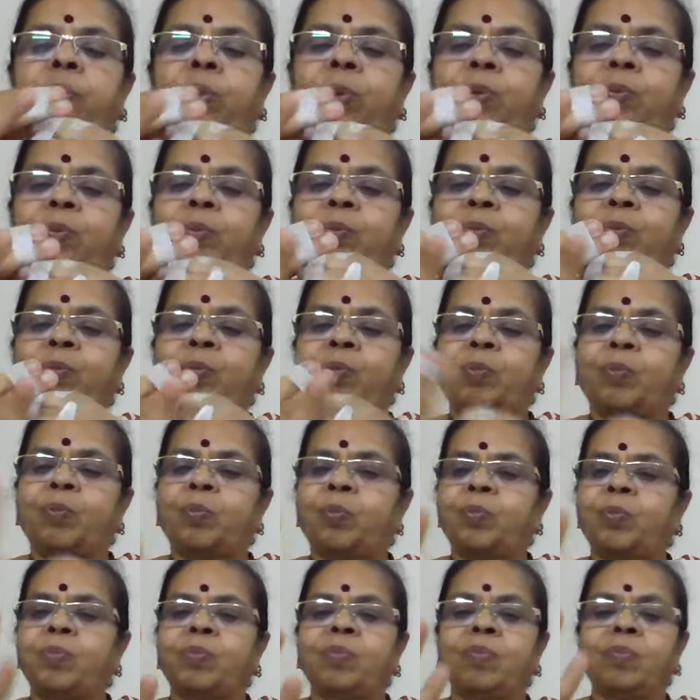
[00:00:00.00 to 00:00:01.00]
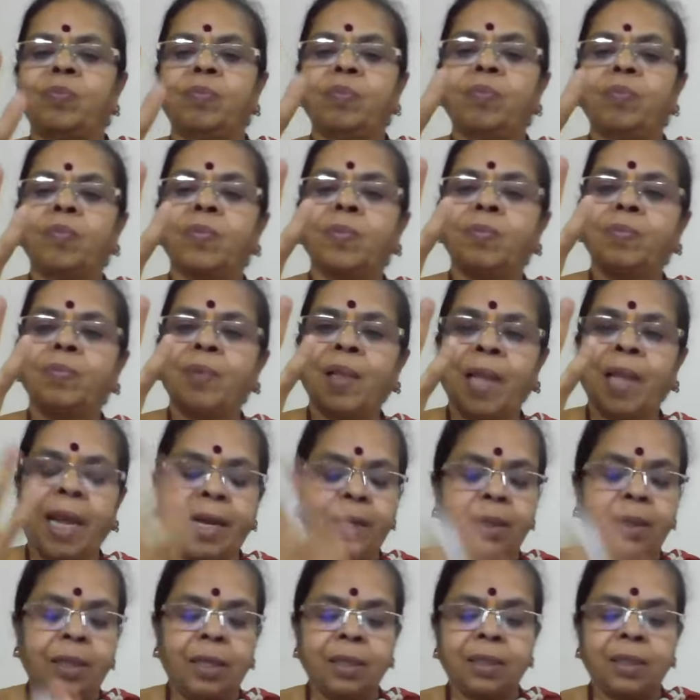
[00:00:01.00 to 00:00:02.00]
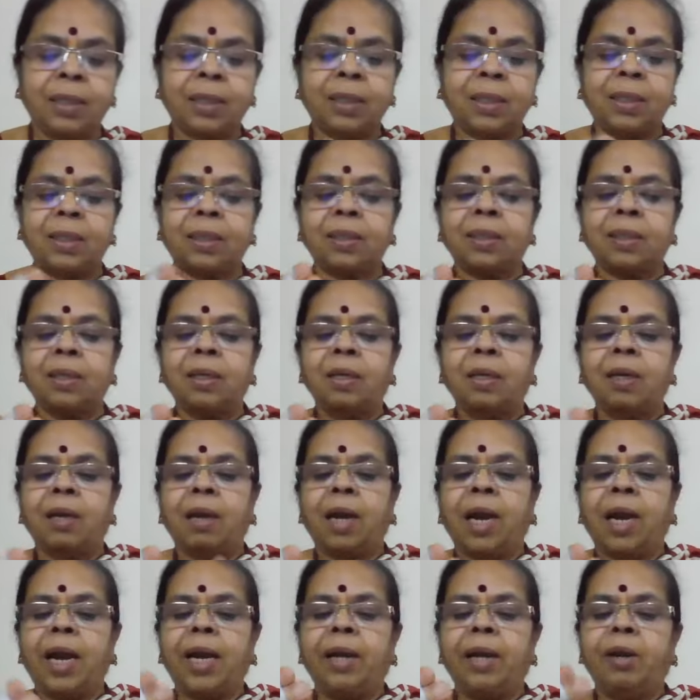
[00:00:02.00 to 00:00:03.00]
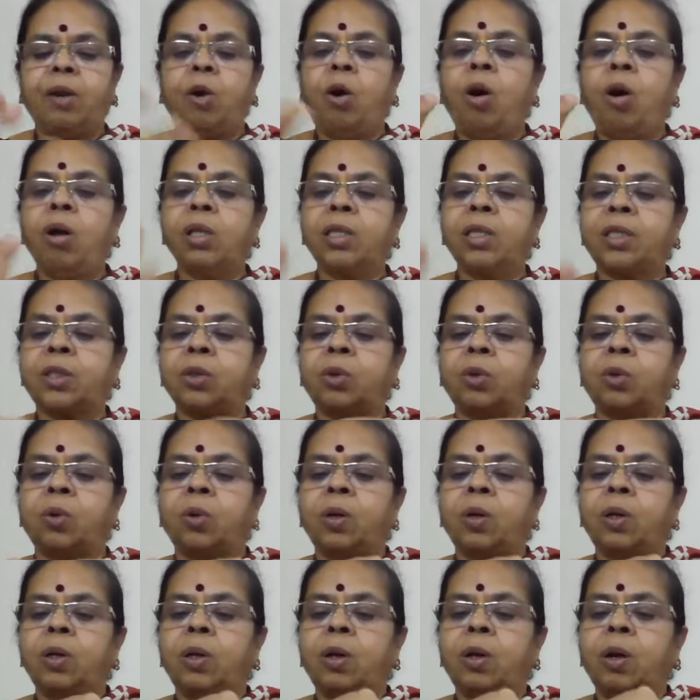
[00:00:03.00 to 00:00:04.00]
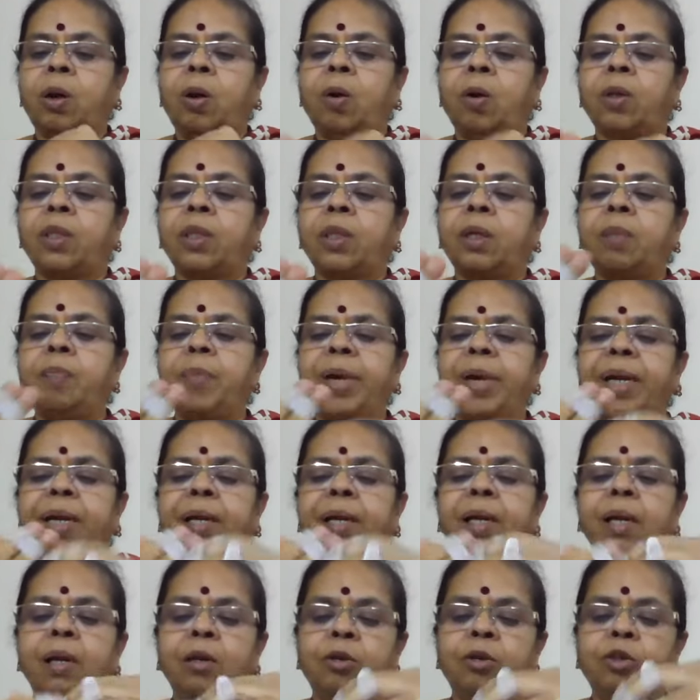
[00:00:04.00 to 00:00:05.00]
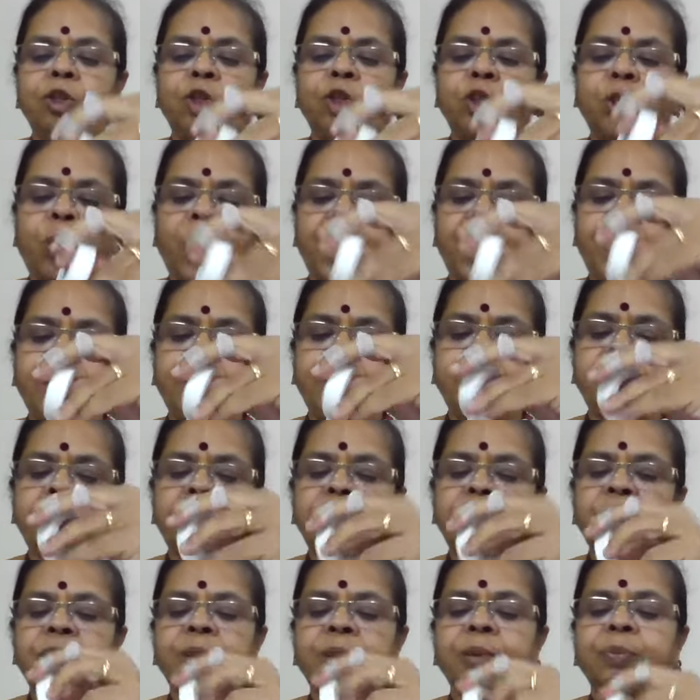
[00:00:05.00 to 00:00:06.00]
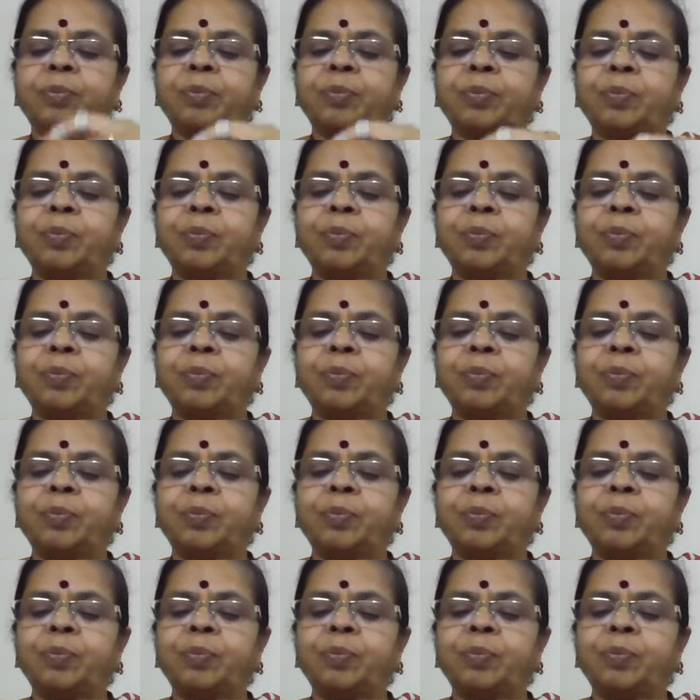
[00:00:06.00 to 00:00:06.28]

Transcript: too, like this, and also on the middle joint.